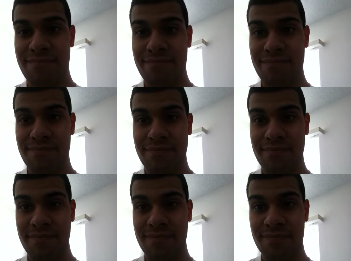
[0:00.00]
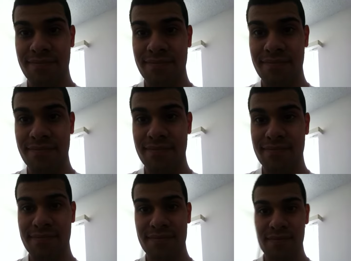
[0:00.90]

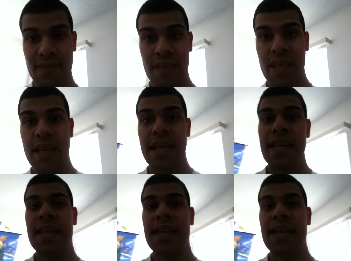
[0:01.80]
(silence)